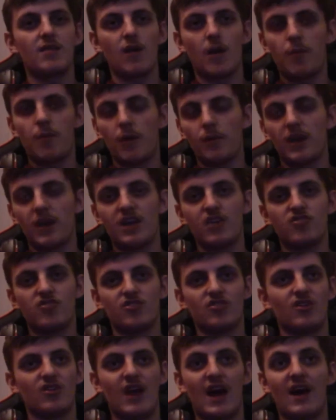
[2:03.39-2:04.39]

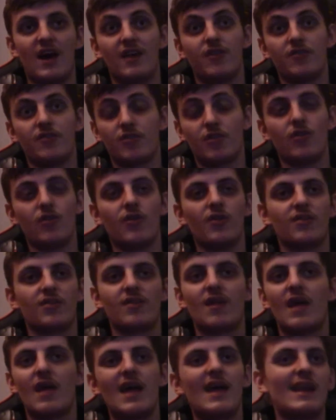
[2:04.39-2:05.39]
Abomination, and, of course,
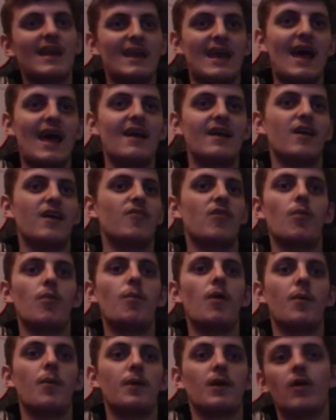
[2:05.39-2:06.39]
Daredevil
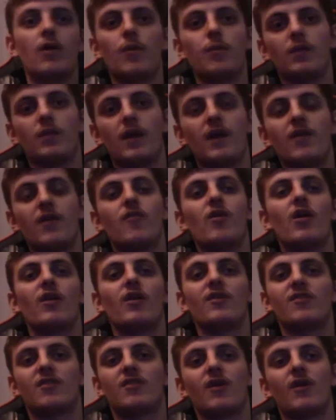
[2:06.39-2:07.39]
popping up later
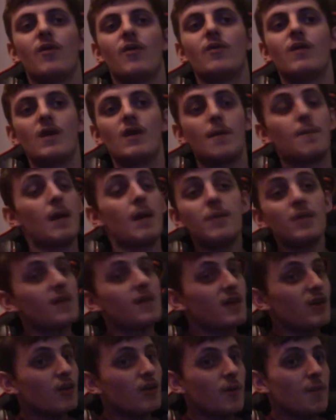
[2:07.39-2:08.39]
on. So, maybe they
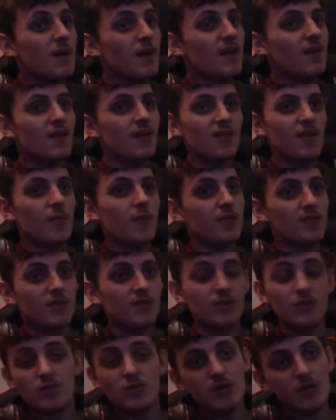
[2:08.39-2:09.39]
could appear this
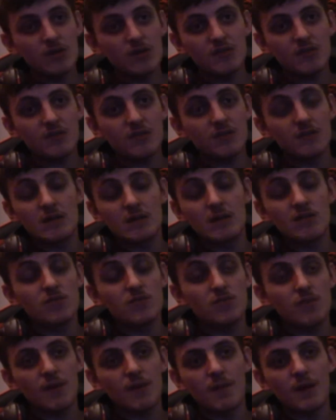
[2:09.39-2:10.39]
episode, who knows?
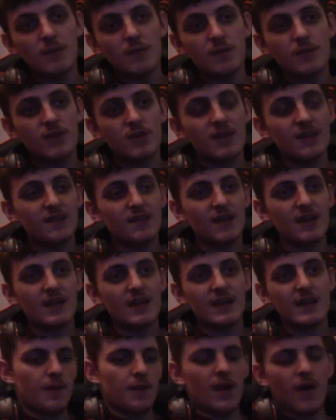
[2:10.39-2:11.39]
Might be pretty
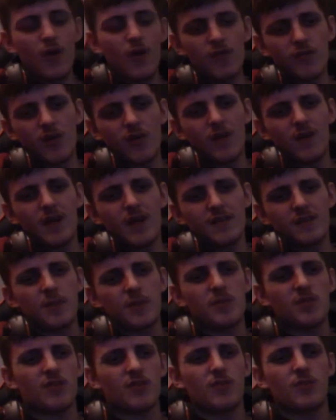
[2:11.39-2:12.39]
exciting. Yeah, overall, last
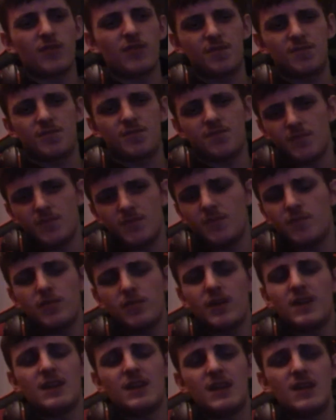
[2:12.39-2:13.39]
episode was
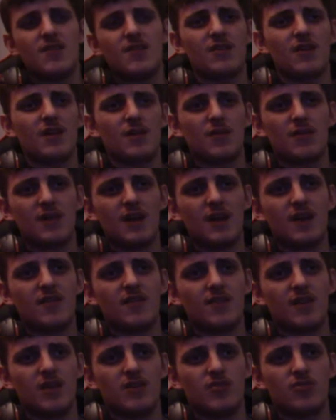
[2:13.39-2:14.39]
pretty decent. It was a nice
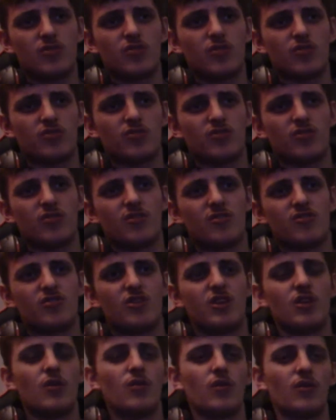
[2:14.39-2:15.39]
introduction to
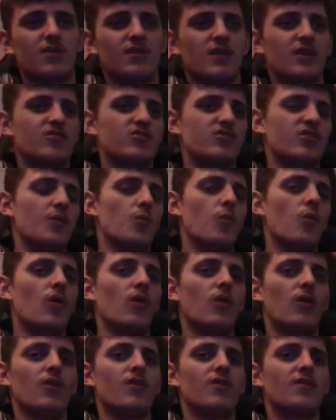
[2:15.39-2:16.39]
She-Hulk slash Jen
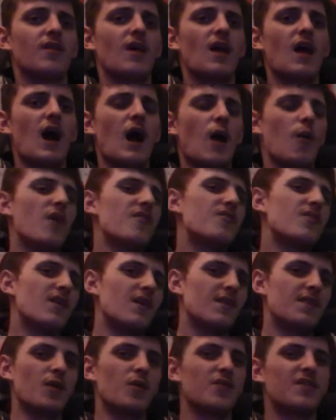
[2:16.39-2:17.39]
Walters. However,
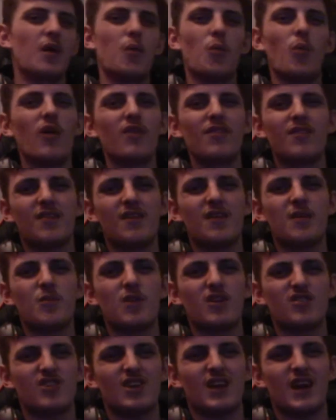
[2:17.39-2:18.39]
there was that one scene
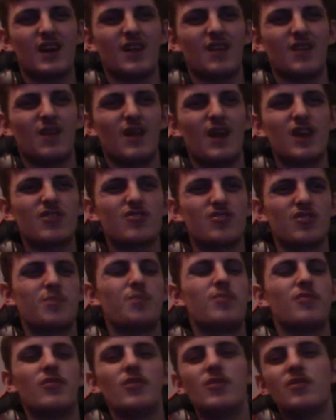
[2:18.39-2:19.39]
where she kind of lectured
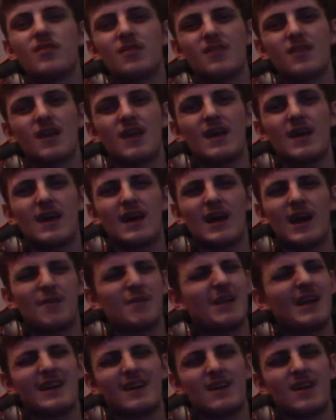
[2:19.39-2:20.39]
Bruce. And
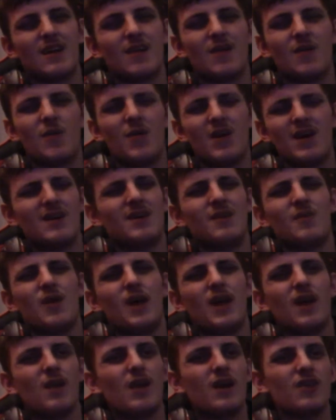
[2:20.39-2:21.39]
like, what? Why
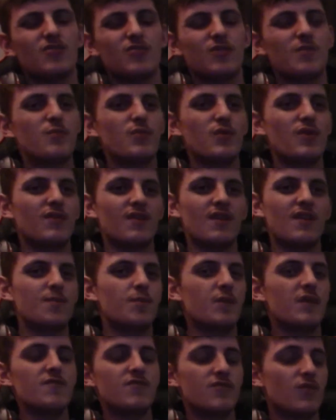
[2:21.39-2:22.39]
are you lecturing Bruce? He's
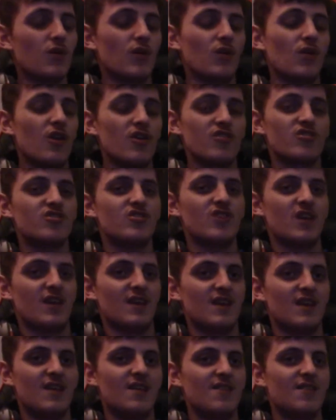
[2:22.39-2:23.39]
been through a lot of shit.
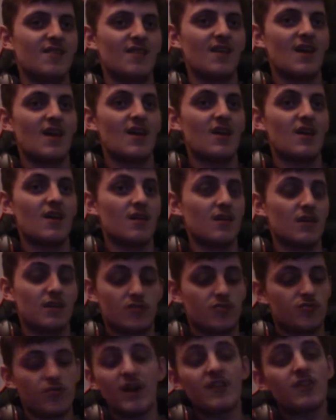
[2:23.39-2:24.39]
He's
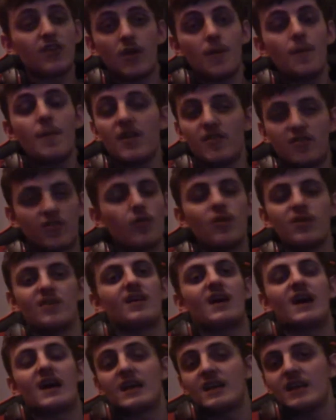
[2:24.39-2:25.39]
tried to commit
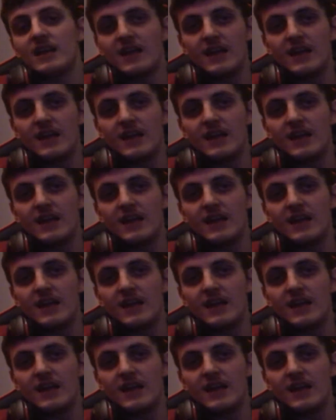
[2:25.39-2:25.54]
suicide.